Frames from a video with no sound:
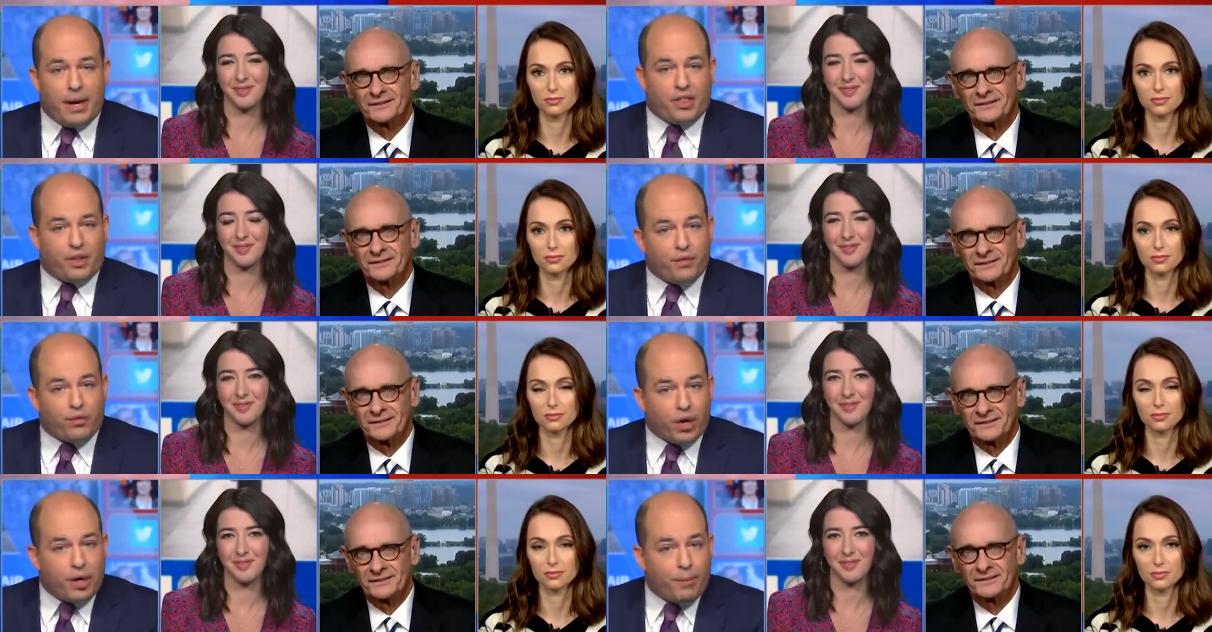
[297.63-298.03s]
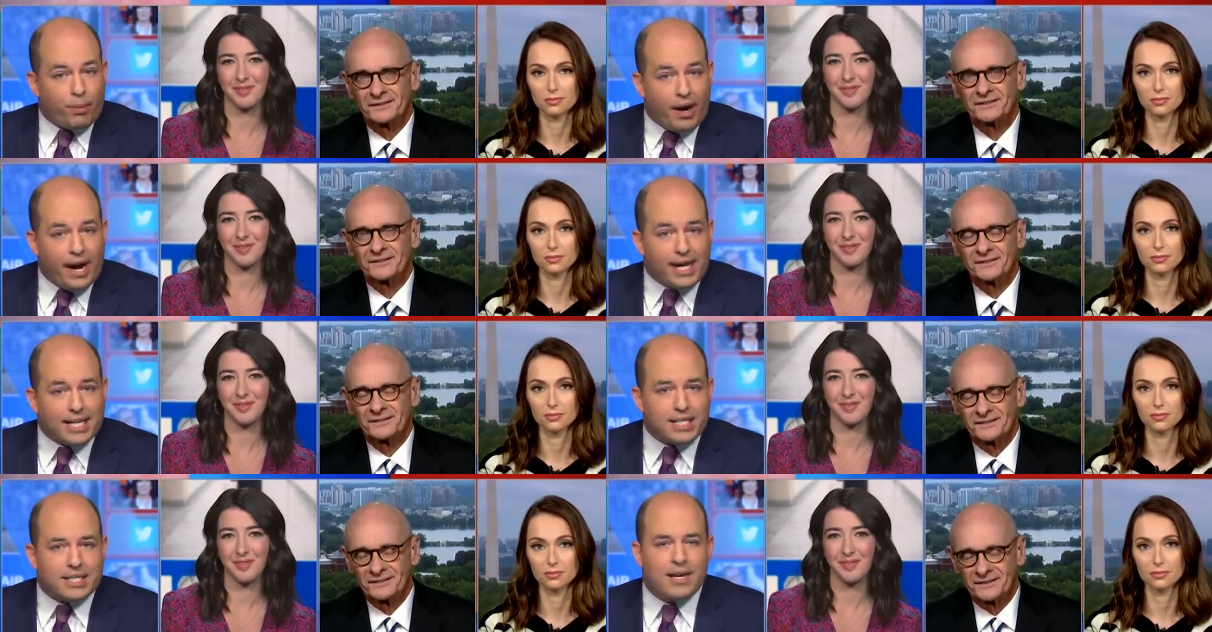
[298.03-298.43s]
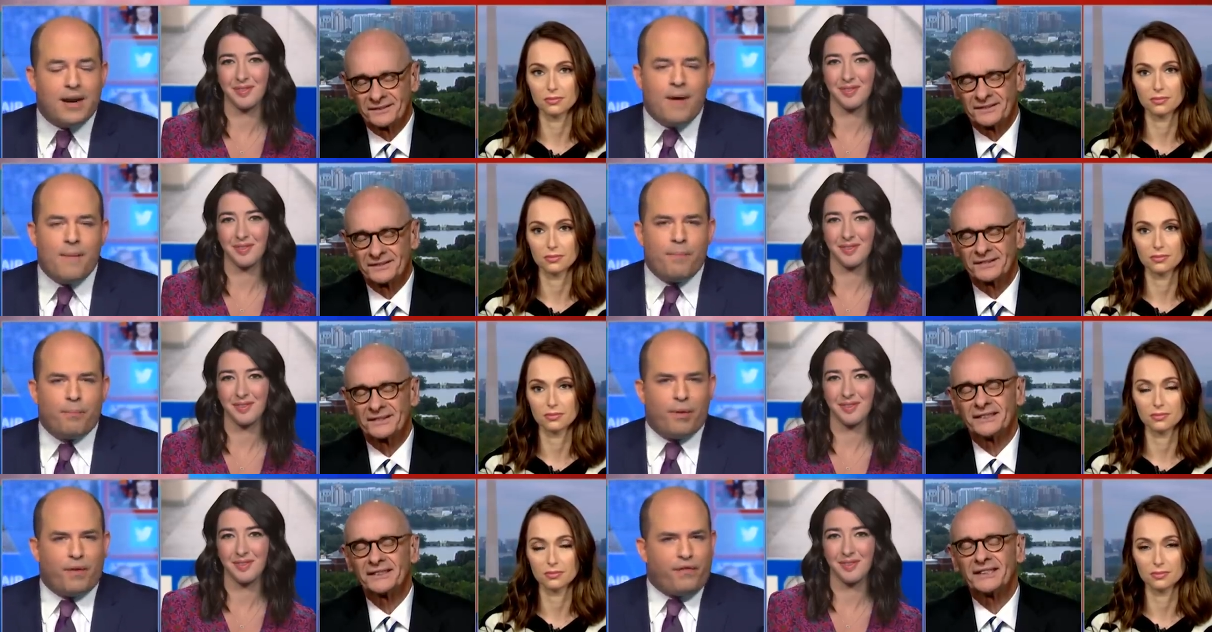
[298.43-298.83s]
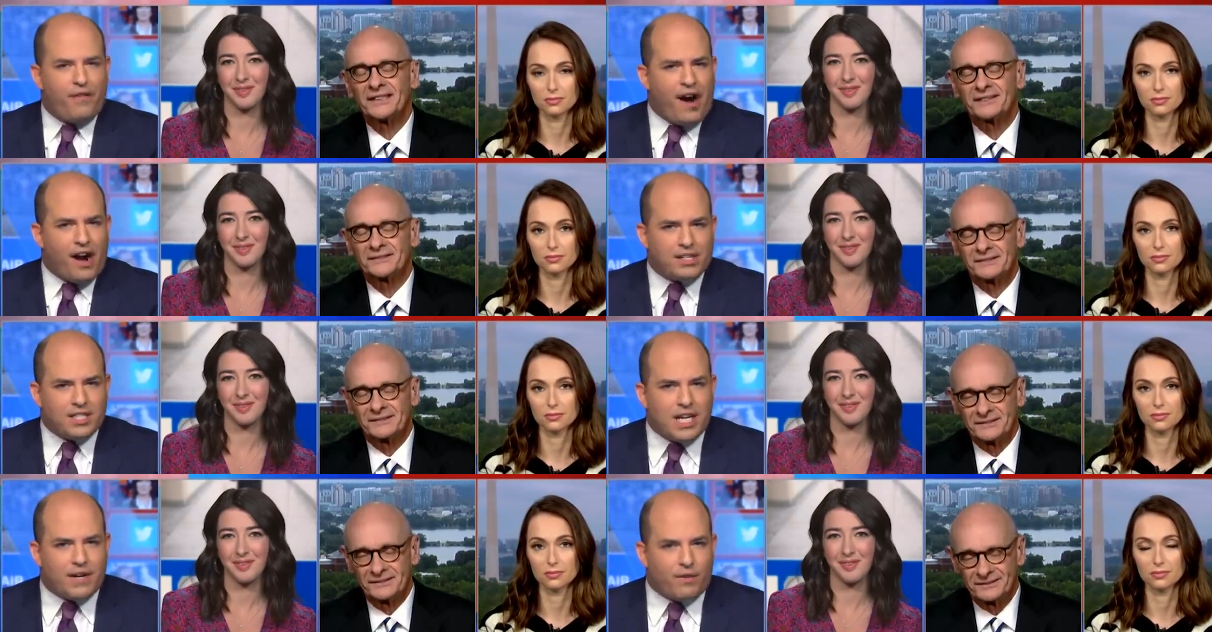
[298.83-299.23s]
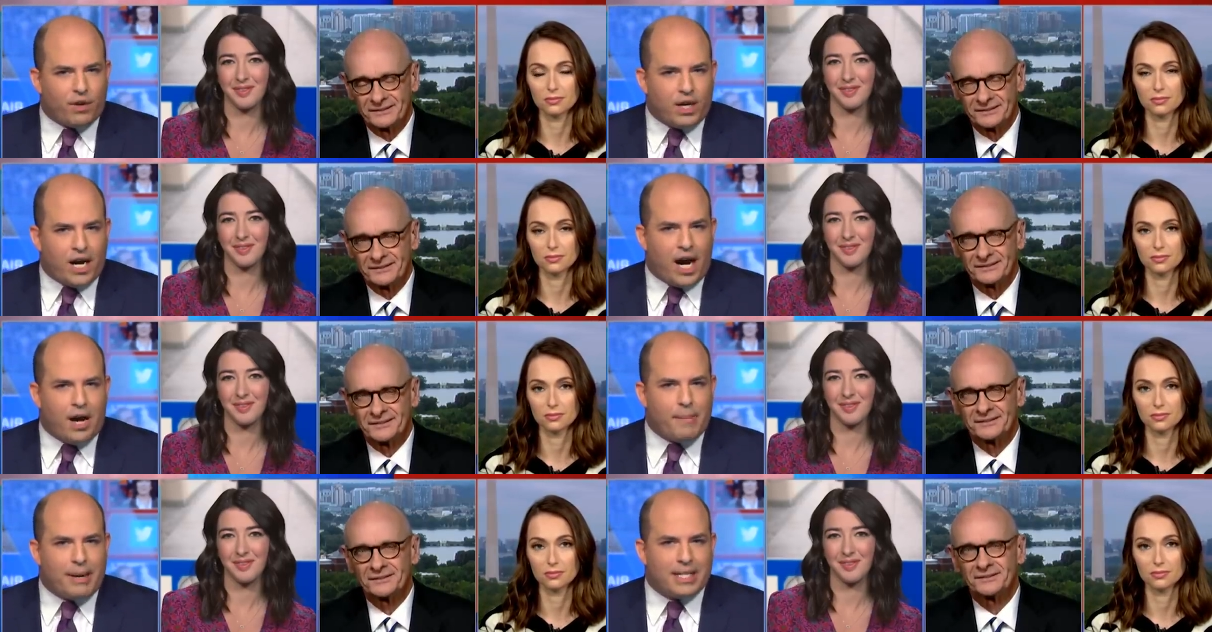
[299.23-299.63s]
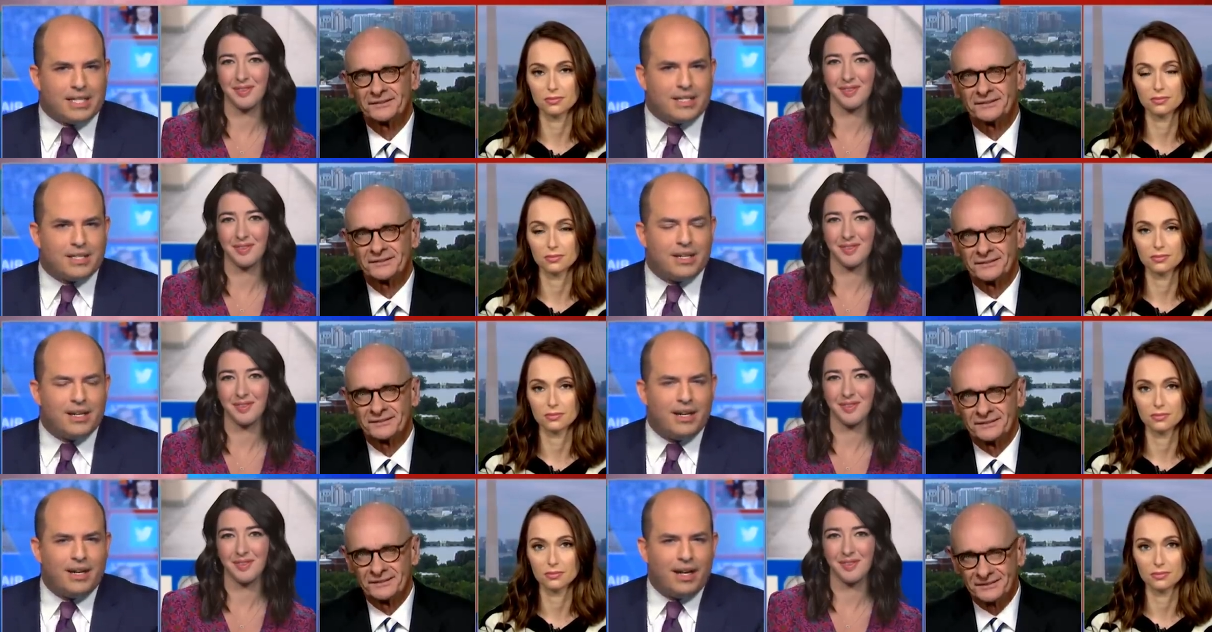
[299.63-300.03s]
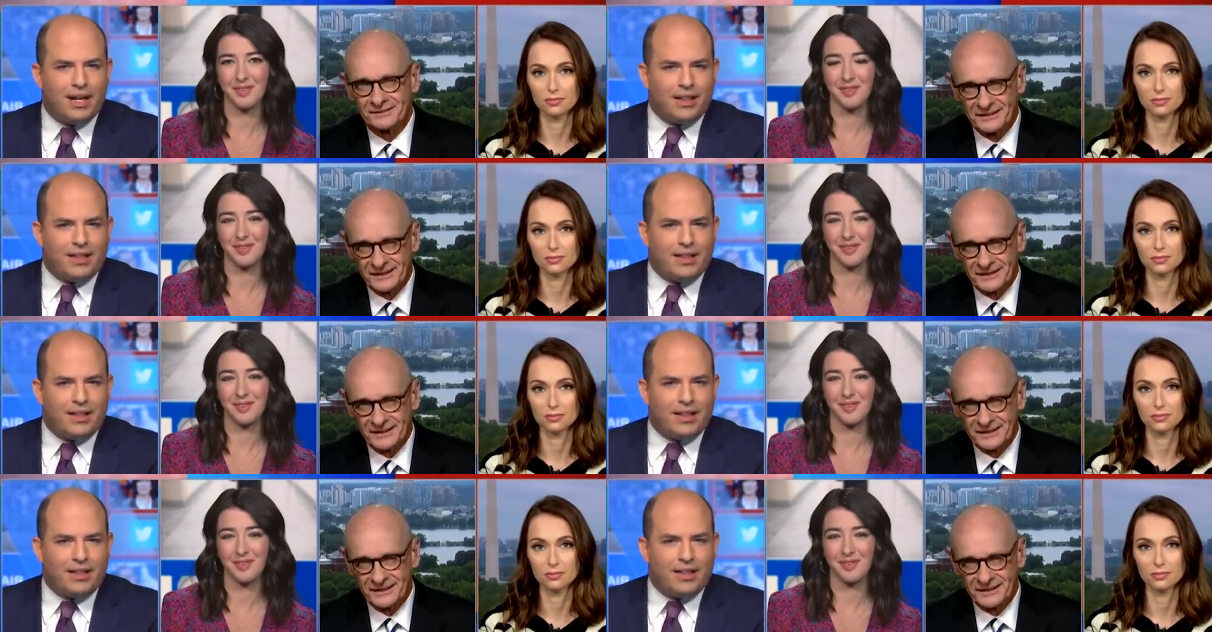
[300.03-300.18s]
Speaker 1: about the free press. But Fox never comments.